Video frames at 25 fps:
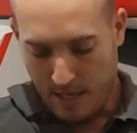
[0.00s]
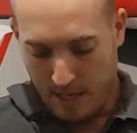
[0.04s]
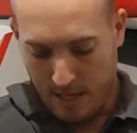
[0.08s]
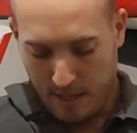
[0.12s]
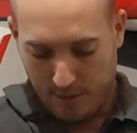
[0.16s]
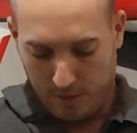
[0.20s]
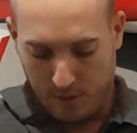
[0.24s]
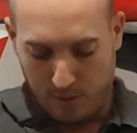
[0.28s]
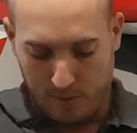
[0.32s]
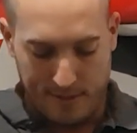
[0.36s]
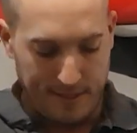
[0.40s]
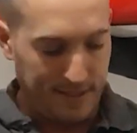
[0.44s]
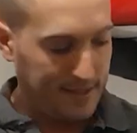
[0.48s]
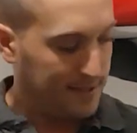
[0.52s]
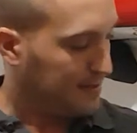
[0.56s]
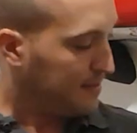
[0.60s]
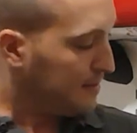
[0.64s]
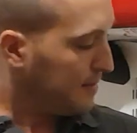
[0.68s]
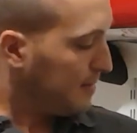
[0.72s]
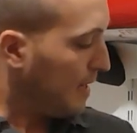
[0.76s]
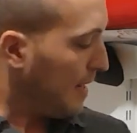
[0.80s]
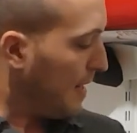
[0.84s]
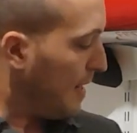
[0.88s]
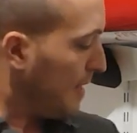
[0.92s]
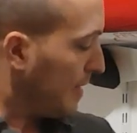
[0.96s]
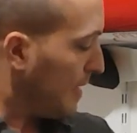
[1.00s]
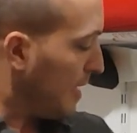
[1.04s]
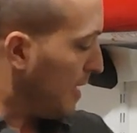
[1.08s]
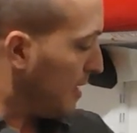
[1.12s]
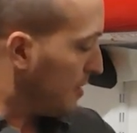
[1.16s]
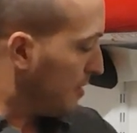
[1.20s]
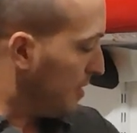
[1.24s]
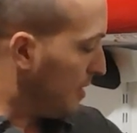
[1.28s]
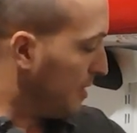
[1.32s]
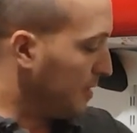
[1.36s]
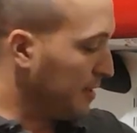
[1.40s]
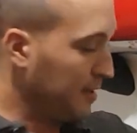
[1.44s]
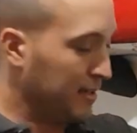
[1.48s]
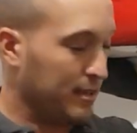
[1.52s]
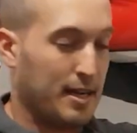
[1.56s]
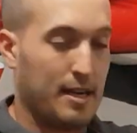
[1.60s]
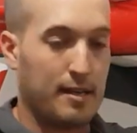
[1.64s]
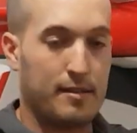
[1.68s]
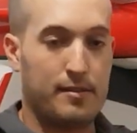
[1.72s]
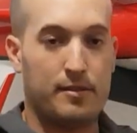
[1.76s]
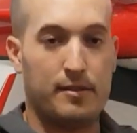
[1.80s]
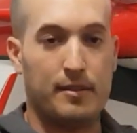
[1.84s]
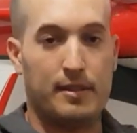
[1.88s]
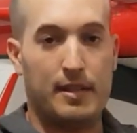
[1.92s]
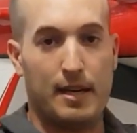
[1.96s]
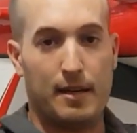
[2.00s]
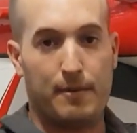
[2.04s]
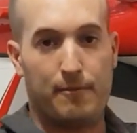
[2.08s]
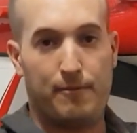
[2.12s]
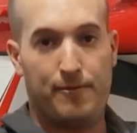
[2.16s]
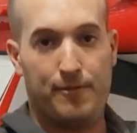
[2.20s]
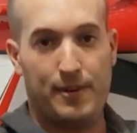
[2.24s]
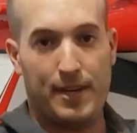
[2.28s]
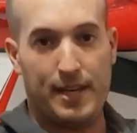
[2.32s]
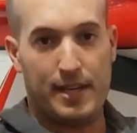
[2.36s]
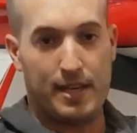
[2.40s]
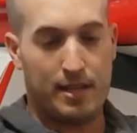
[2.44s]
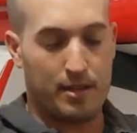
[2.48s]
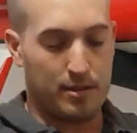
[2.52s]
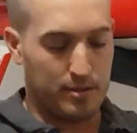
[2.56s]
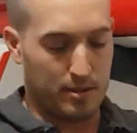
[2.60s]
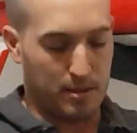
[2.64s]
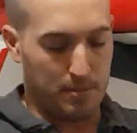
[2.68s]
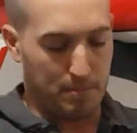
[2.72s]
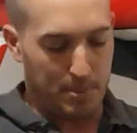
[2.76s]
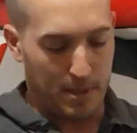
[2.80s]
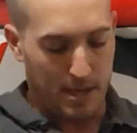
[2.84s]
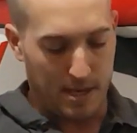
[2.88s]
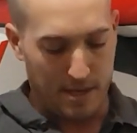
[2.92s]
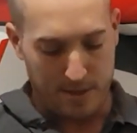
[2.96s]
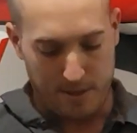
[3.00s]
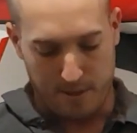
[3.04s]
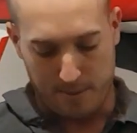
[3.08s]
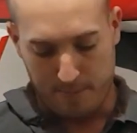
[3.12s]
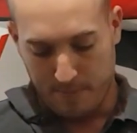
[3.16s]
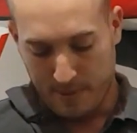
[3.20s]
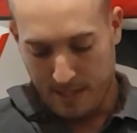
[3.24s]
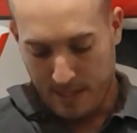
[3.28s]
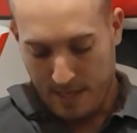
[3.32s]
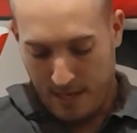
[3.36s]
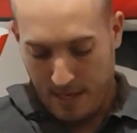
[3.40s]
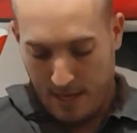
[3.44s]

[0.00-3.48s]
So this tank actually connects to that fitting on the bottom